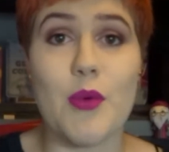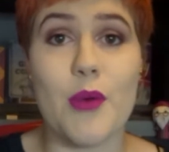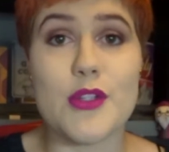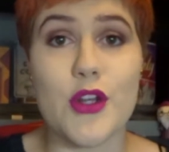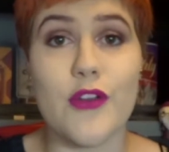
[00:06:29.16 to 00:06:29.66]
what I
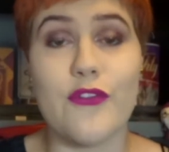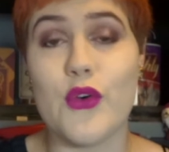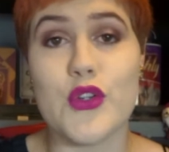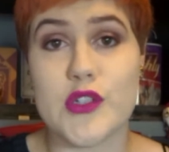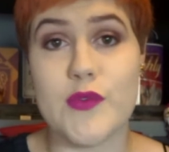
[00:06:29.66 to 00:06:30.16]
was looking
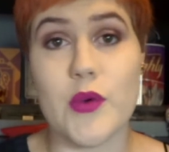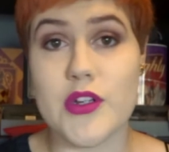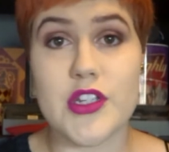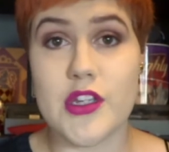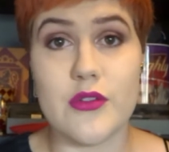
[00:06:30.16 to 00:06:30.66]
for, just for one
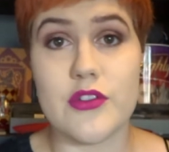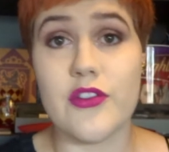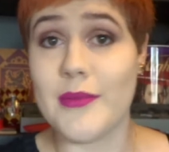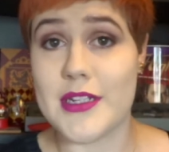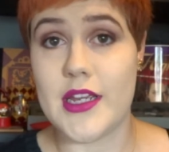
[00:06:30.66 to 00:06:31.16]
to use, to
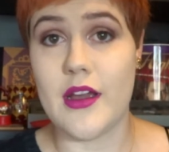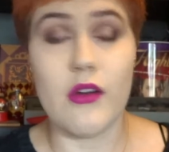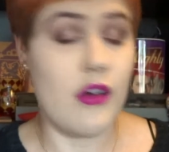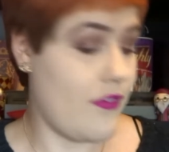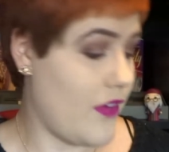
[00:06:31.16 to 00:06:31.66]
drink my tea out
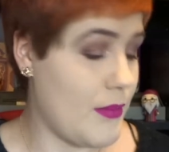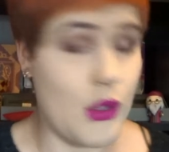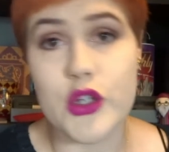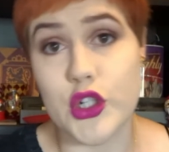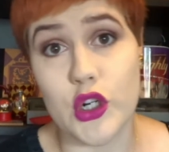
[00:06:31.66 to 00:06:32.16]
of, and my
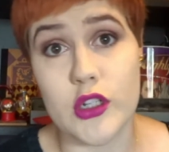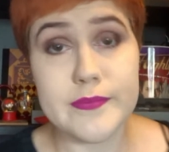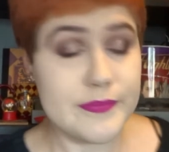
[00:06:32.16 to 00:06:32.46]
hot chocolate.